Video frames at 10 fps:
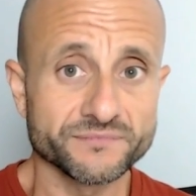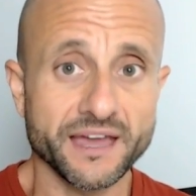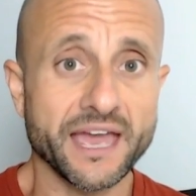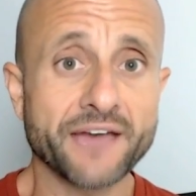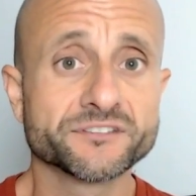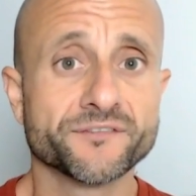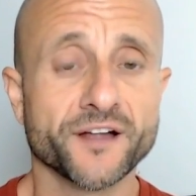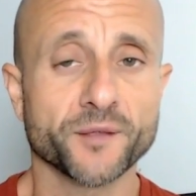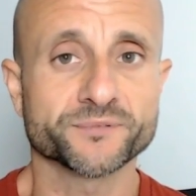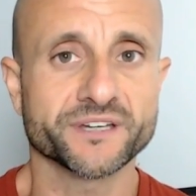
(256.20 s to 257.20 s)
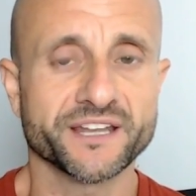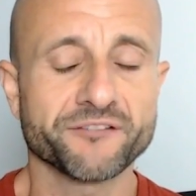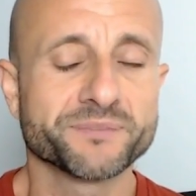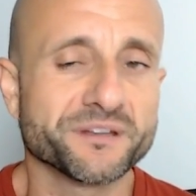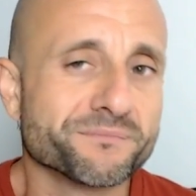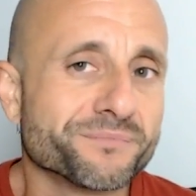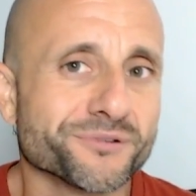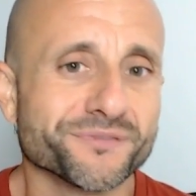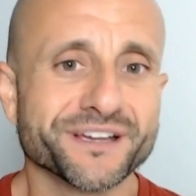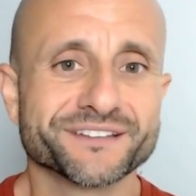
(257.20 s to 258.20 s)
have developed, and I've been
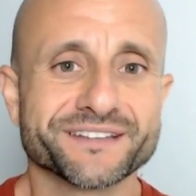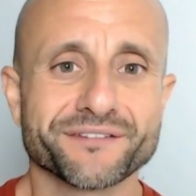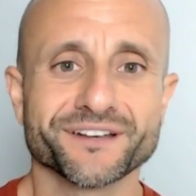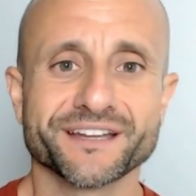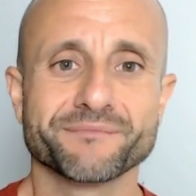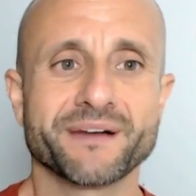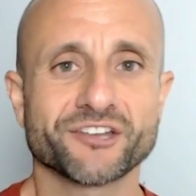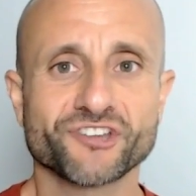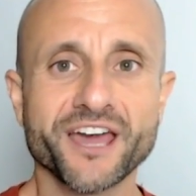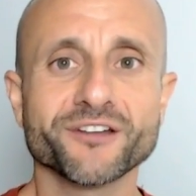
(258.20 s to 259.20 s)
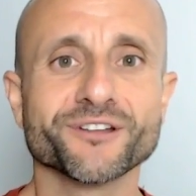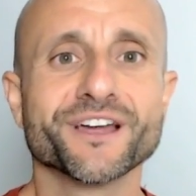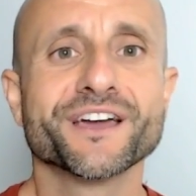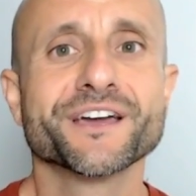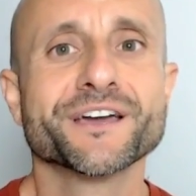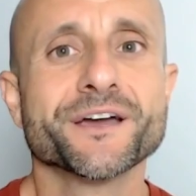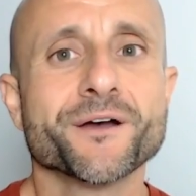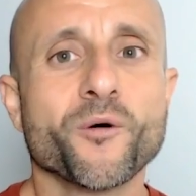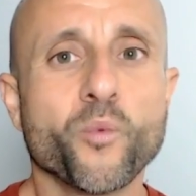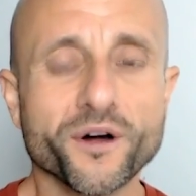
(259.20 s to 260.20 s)
improving definitely my channel,
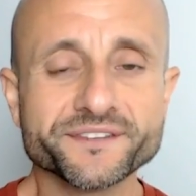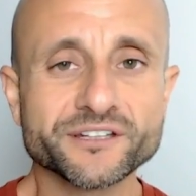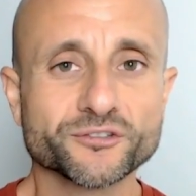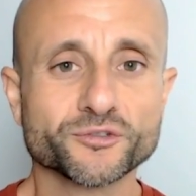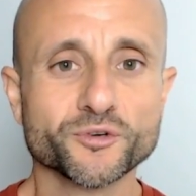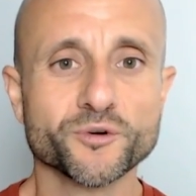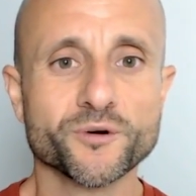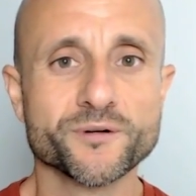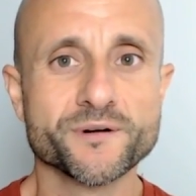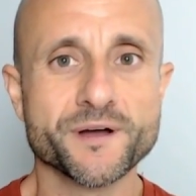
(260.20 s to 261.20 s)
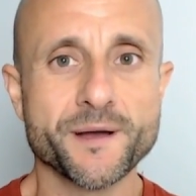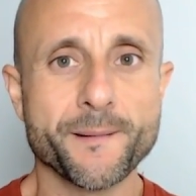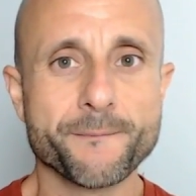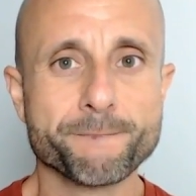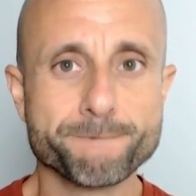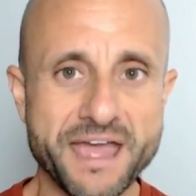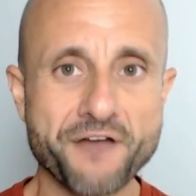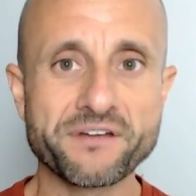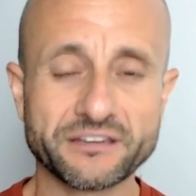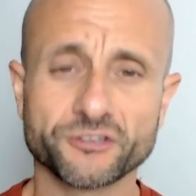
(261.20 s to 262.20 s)
wanting to
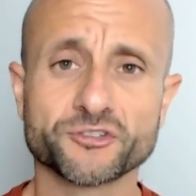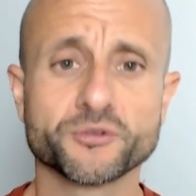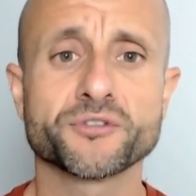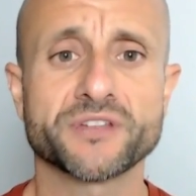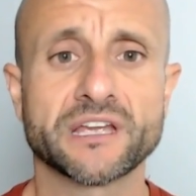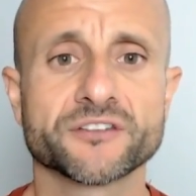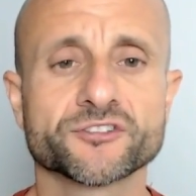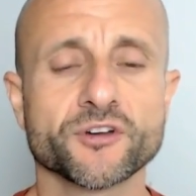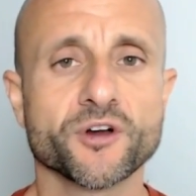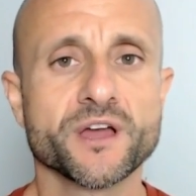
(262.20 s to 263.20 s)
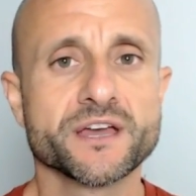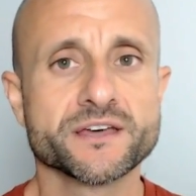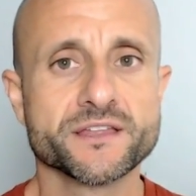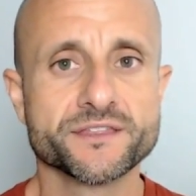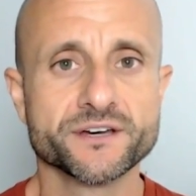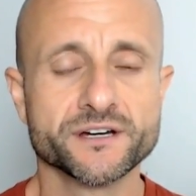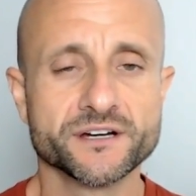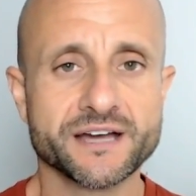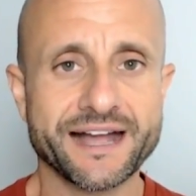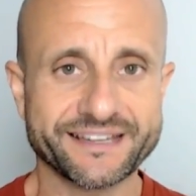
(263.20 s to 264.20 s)
marry these two things. So
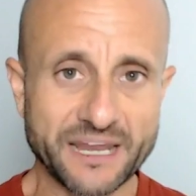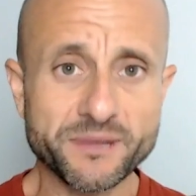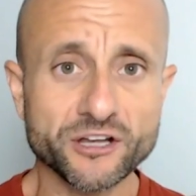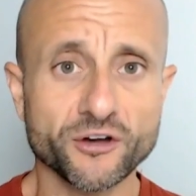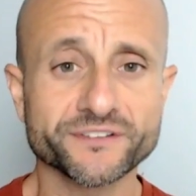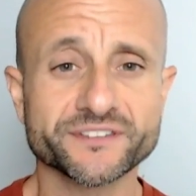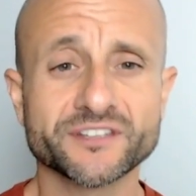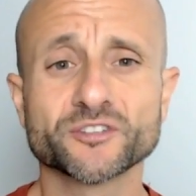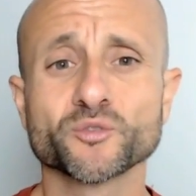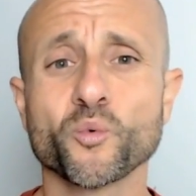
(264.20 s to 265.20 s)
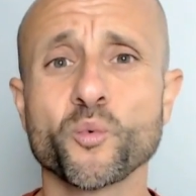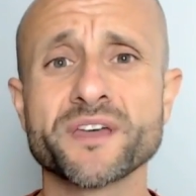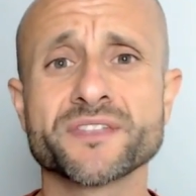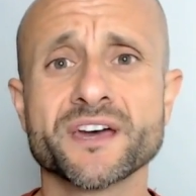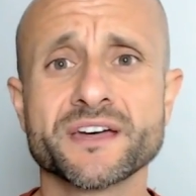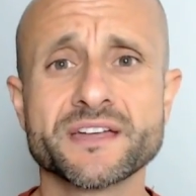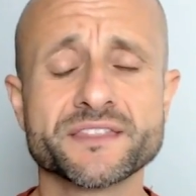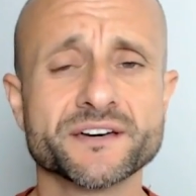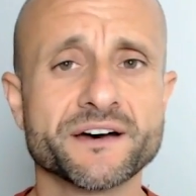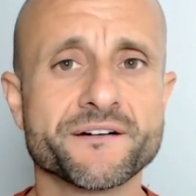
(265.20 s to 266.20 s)
the academic content with
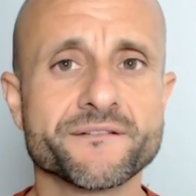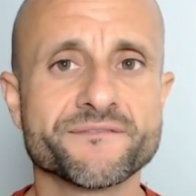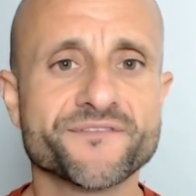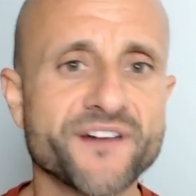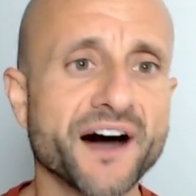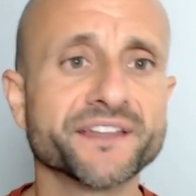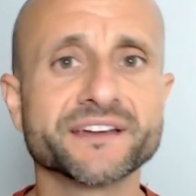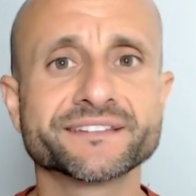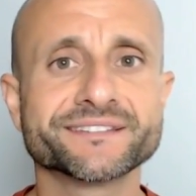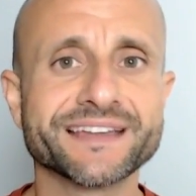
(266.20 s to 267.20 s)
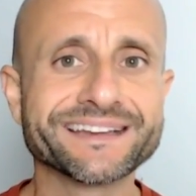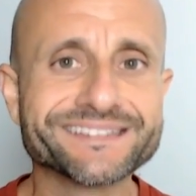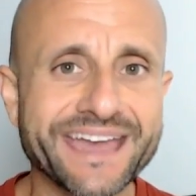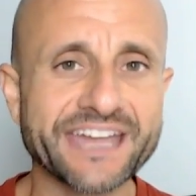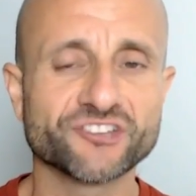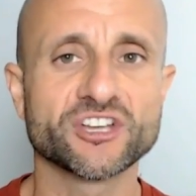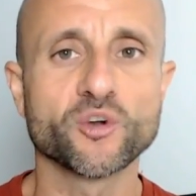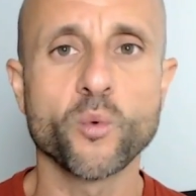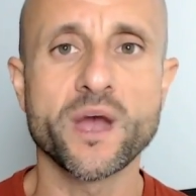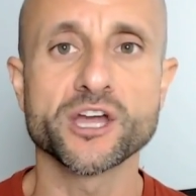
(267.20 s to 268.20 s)
the fun and
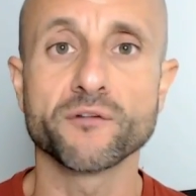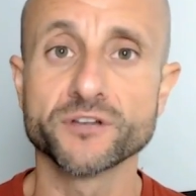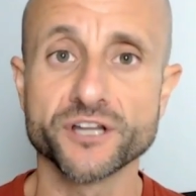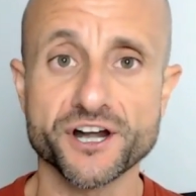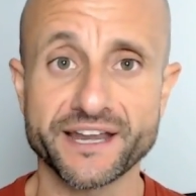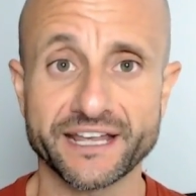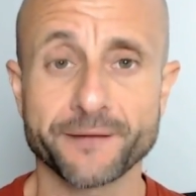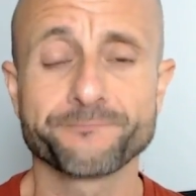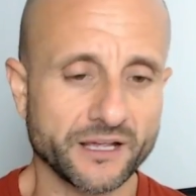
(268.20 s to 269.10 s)
engaging way of learning.